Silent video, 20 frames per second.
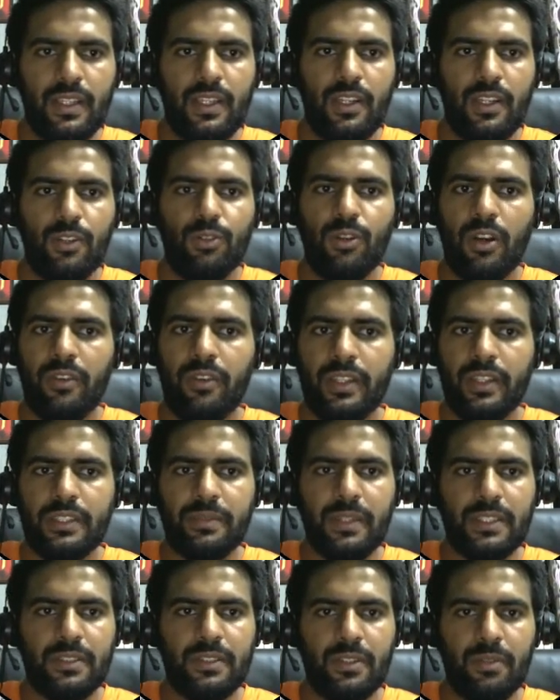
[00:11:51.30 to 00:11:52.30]
Whoever is
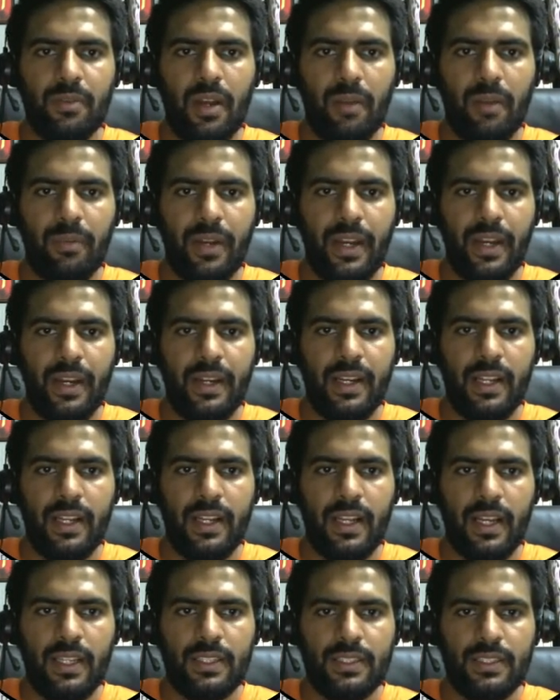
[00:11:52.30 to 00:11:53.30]
maximum, update the
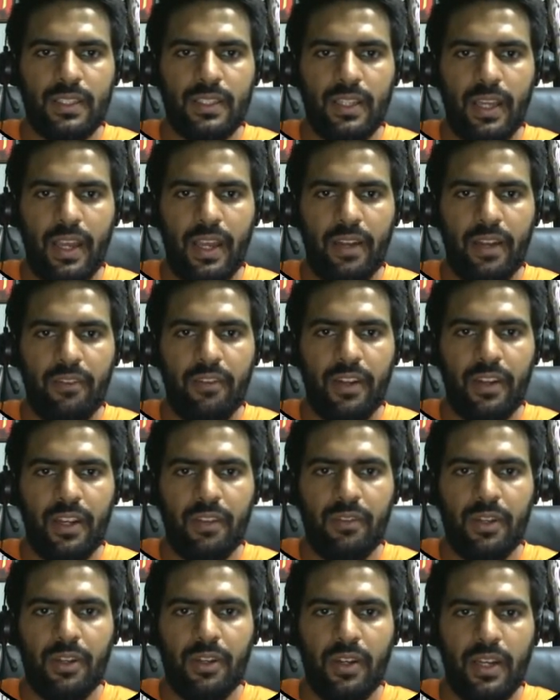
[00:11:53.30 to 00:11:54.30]
last, and
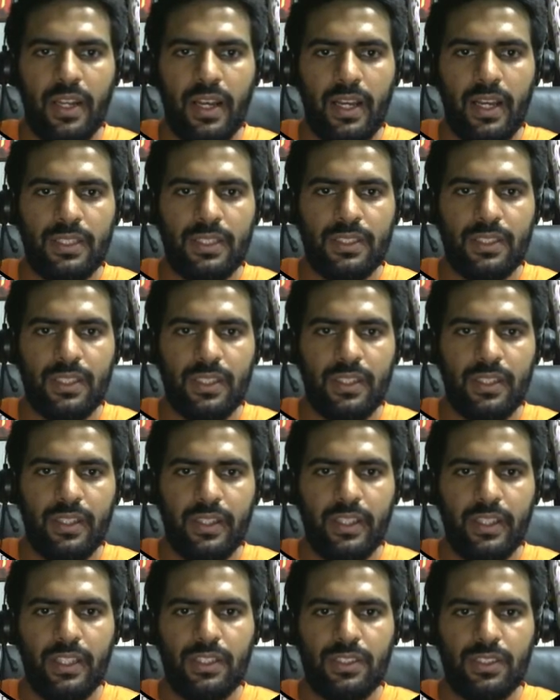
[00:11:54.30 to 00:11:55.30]
whenever your last
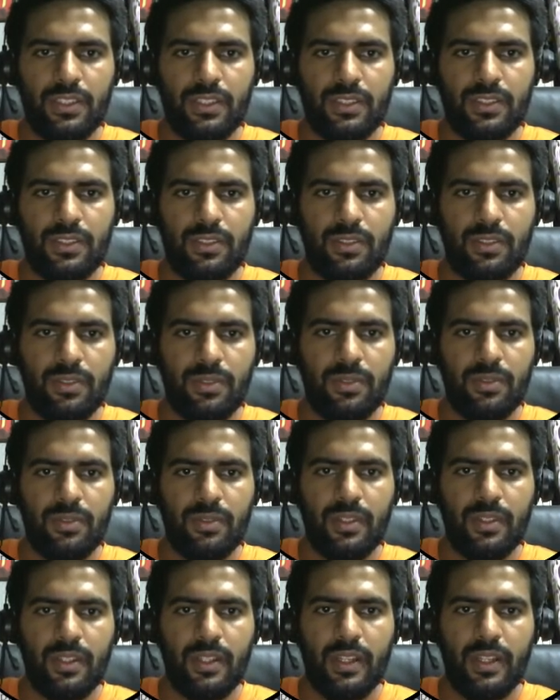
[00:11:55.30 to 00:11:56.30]
reaches to
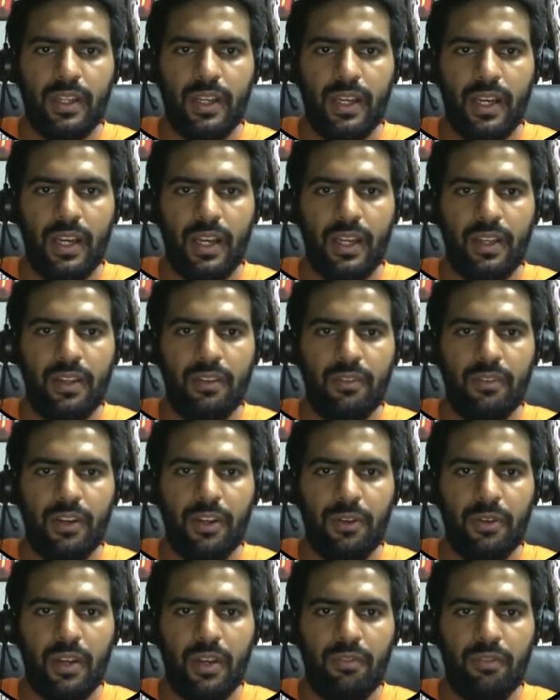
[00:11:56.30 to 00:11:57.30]
I,
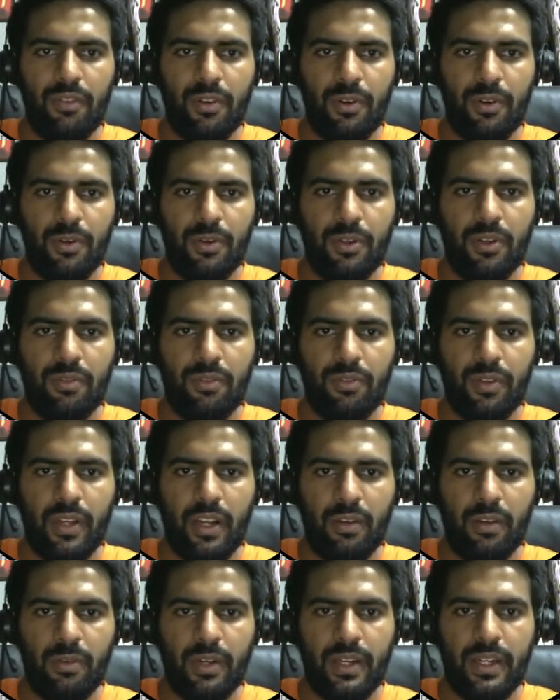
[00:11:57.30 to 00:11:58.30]
what you have to do, you have to
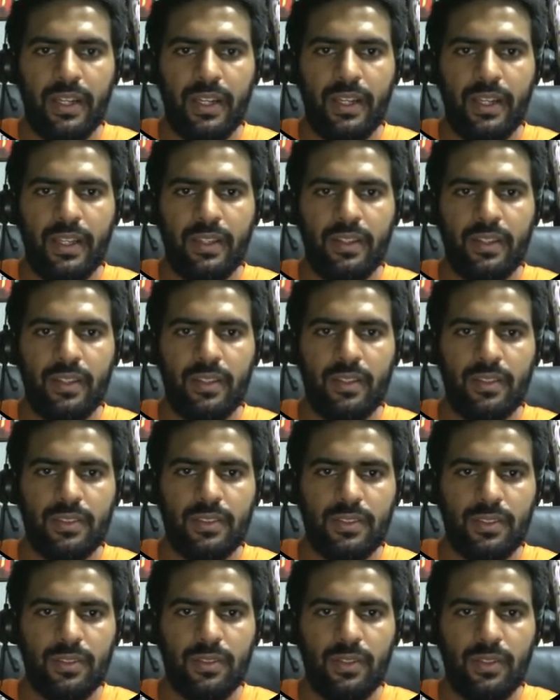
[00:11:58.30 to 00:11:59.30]
calculate the length.
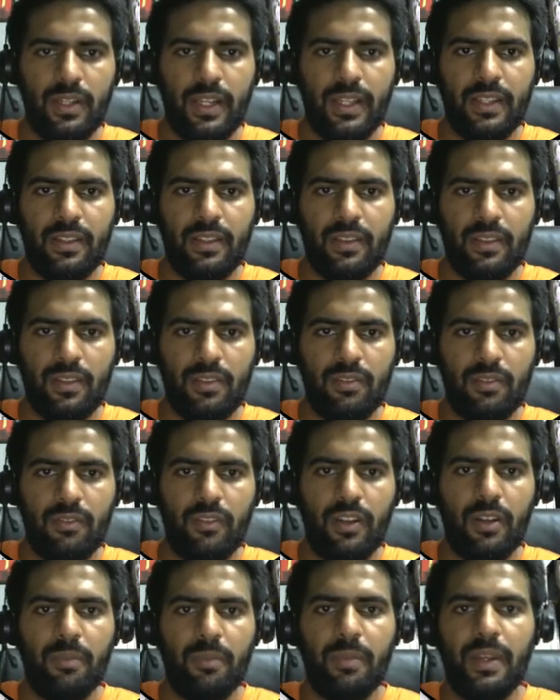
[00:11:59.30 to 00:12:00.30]
So length
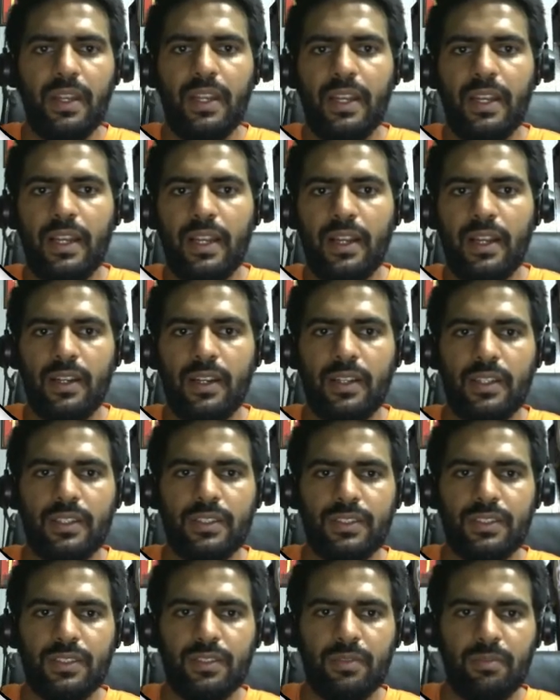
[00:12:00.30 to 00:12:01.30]
will be
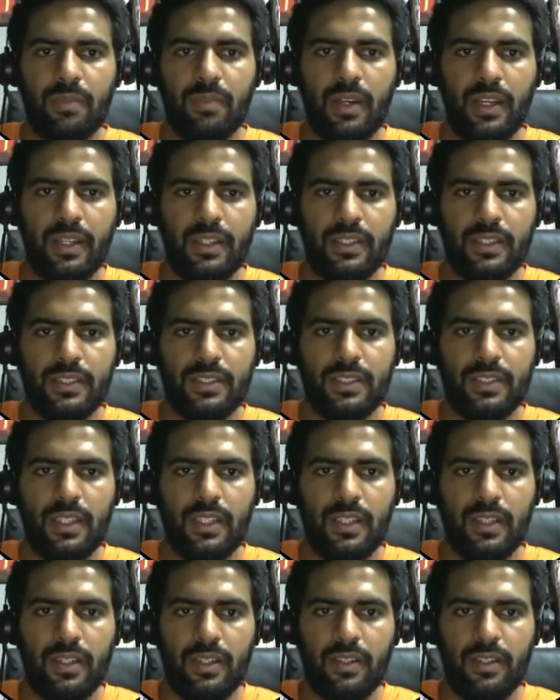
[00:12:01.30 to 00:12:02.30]
last minus
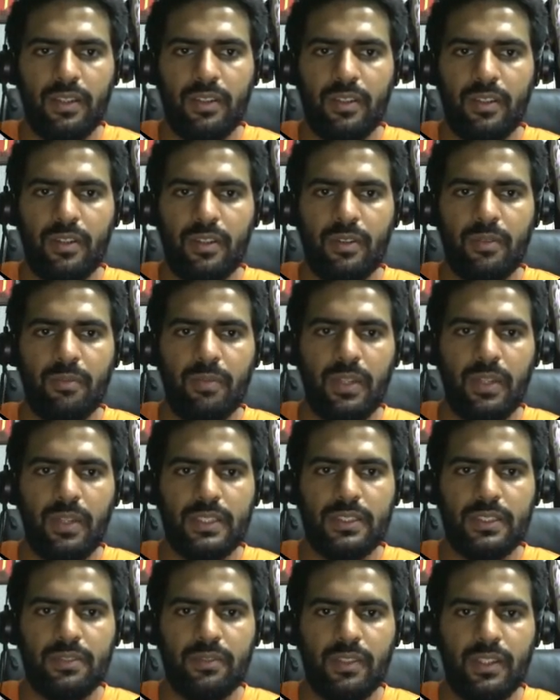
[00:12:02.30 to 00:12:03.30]
start
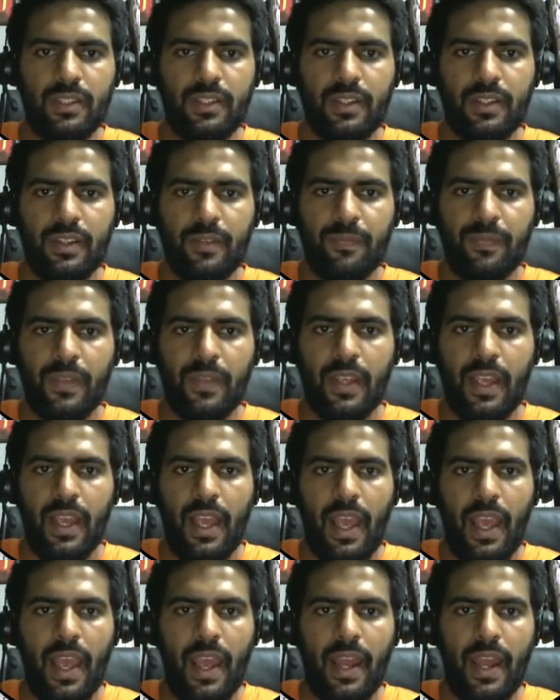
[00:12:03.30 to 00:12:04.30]
plus 1,
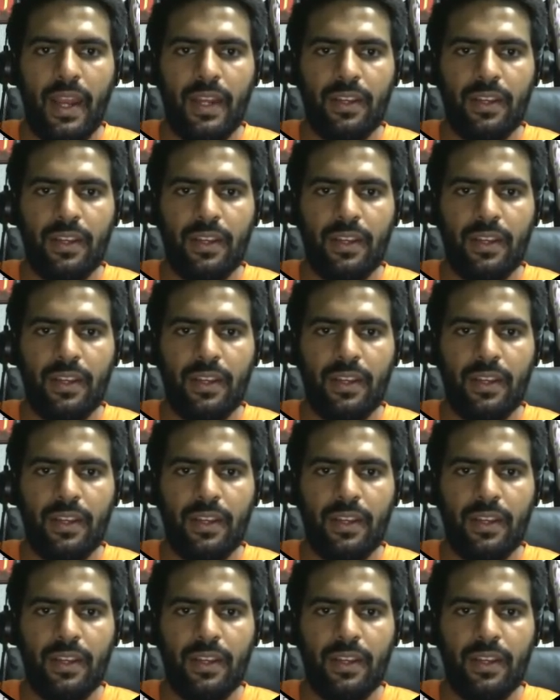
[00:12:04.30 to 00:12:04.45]
and